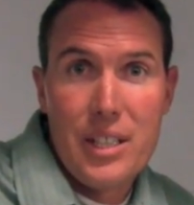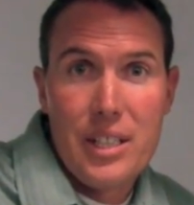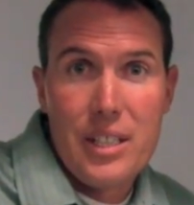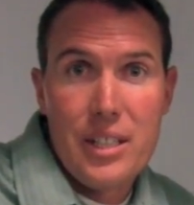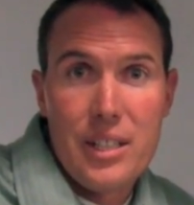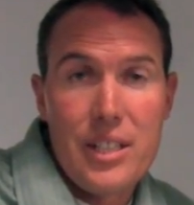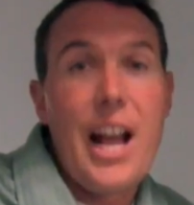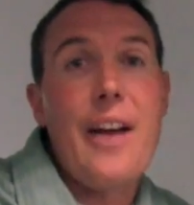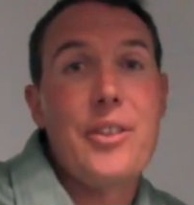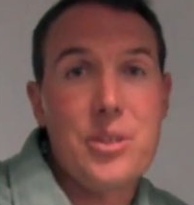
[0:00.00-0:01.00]
Is that how? it
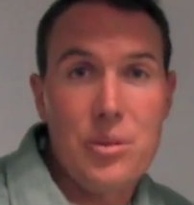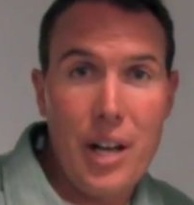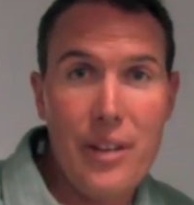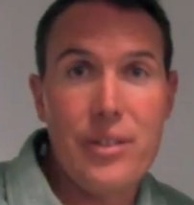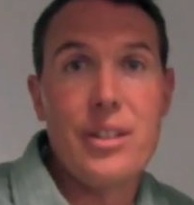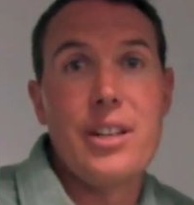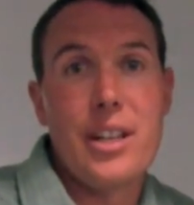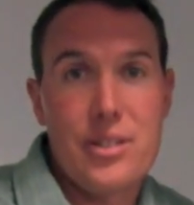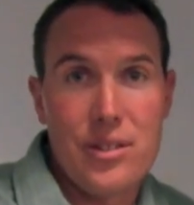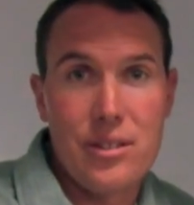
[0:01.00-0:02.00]
Yeah, works? this will have an
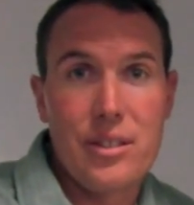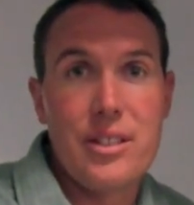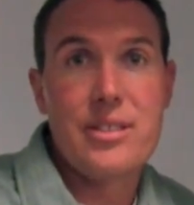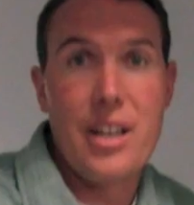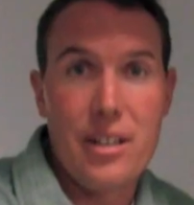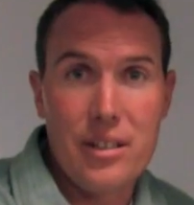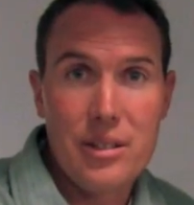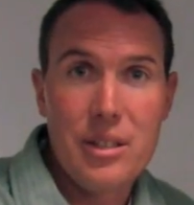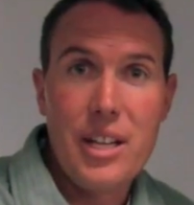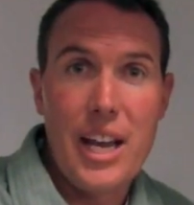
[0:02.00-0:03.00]
external antenna.
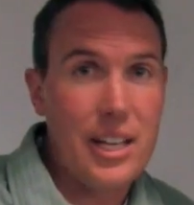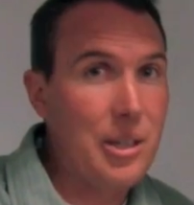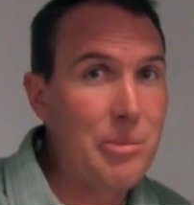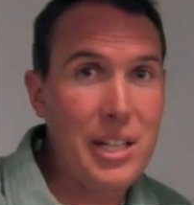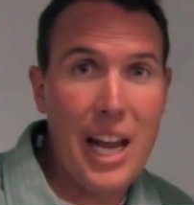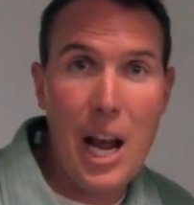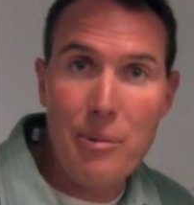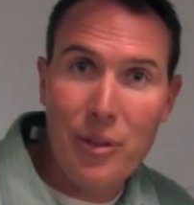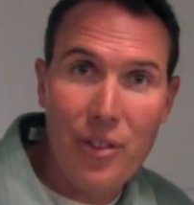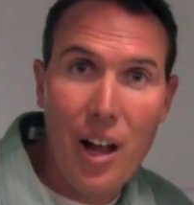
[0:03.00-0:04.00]
Okay. It could be
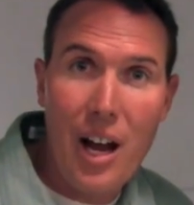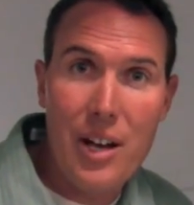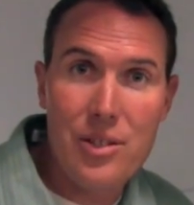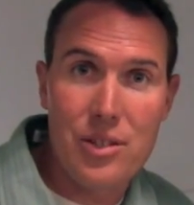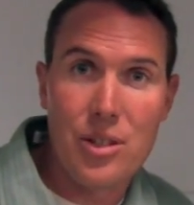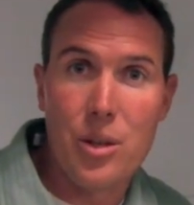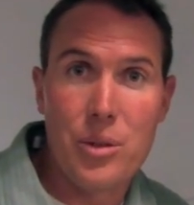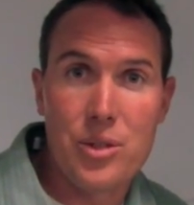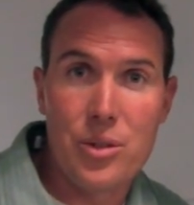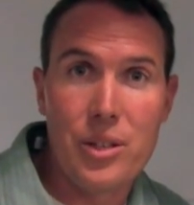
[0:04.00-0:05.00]
camouflaged, you know,
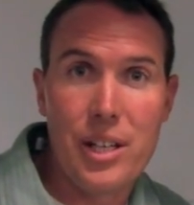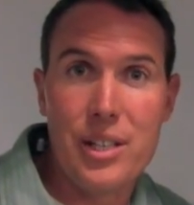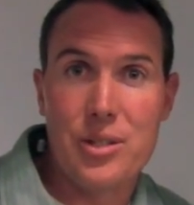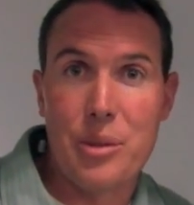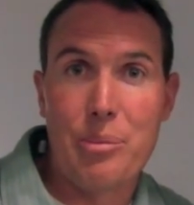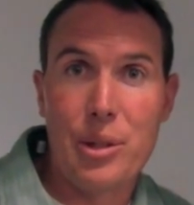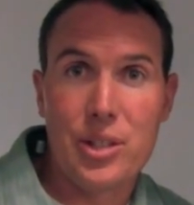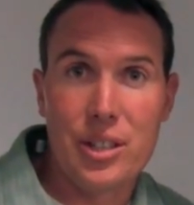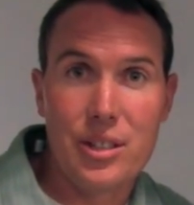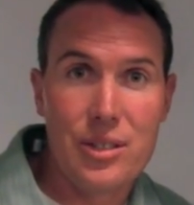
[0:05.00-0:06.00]
with trees or
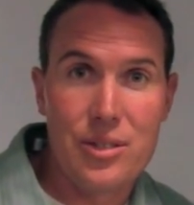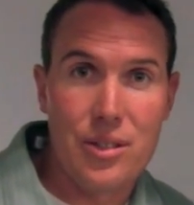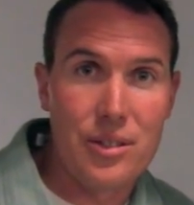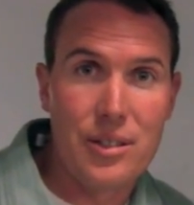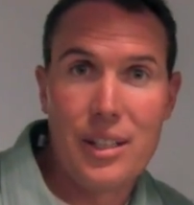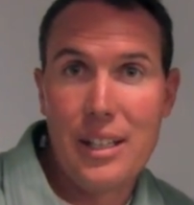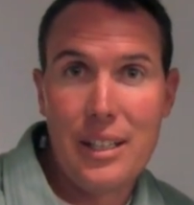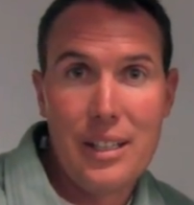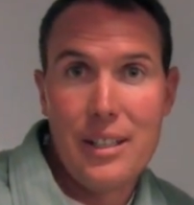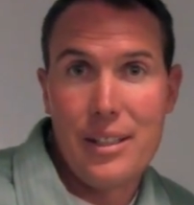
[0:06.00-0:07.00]
bushes or,
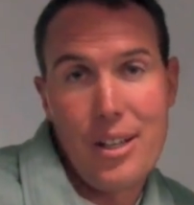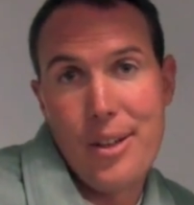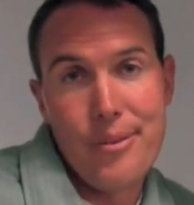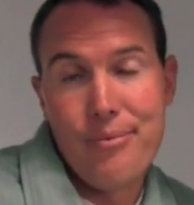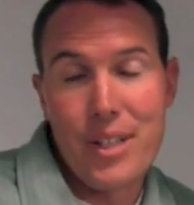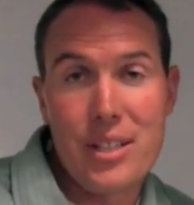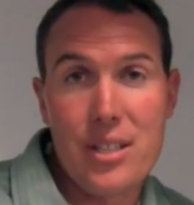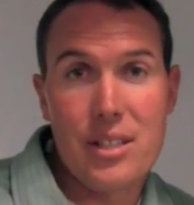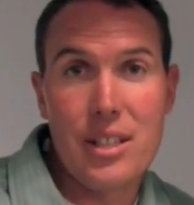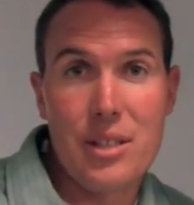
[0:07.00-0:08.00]
you know, it
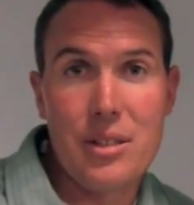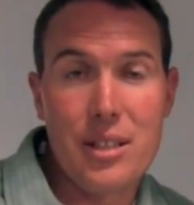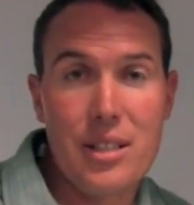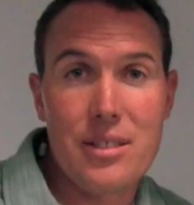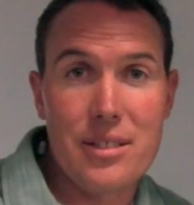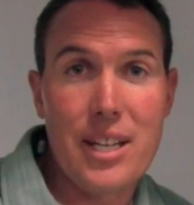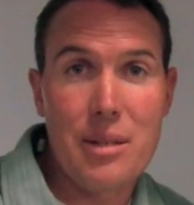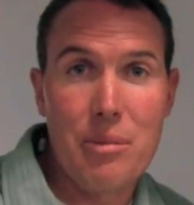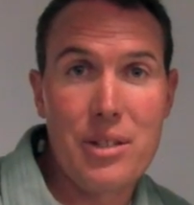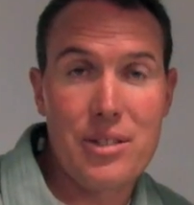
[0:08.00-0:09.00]
doesn't need to, it doesn't
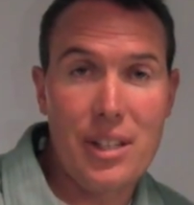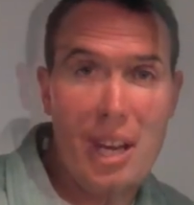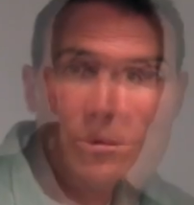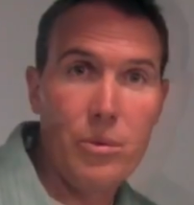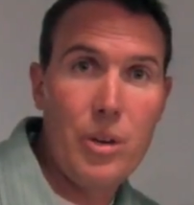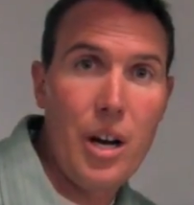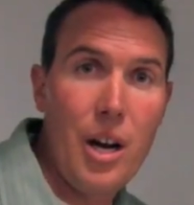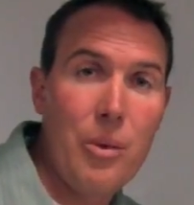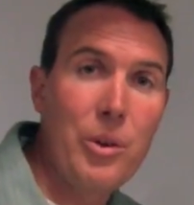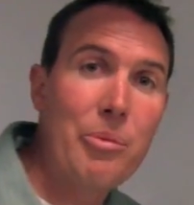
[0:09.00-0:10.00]
take much to camouflage.
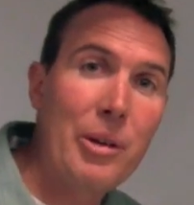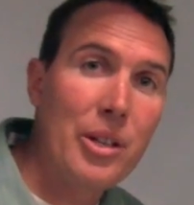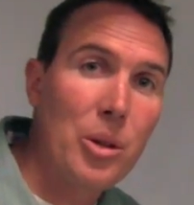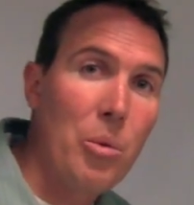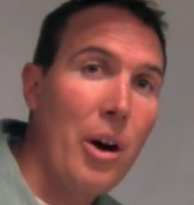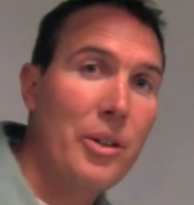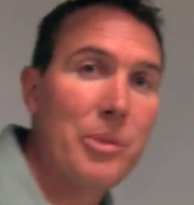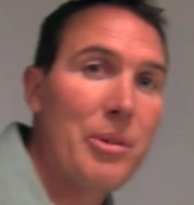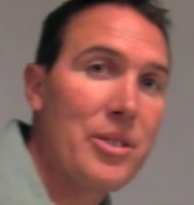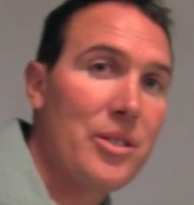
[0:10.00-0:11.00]
Uh, we've been in the
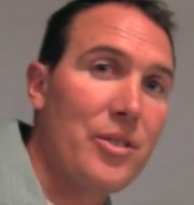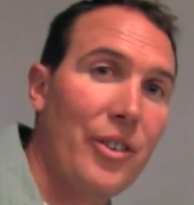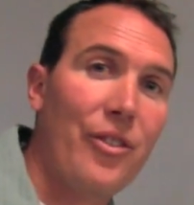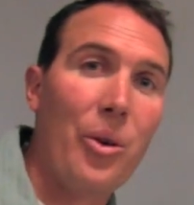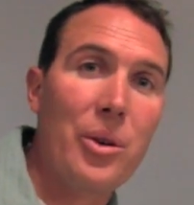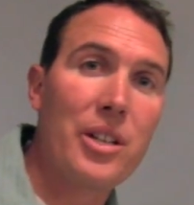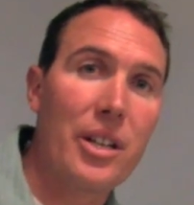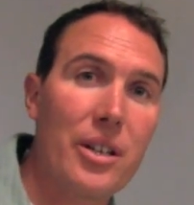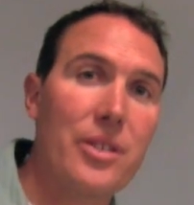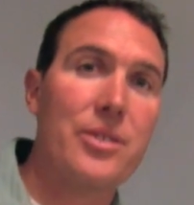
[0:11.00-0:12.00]
welding business for 40
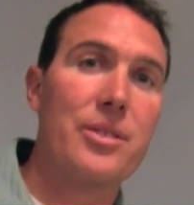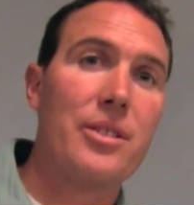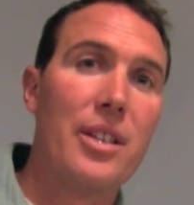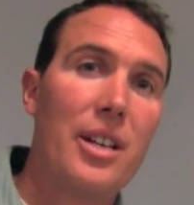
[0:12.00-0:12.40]
years.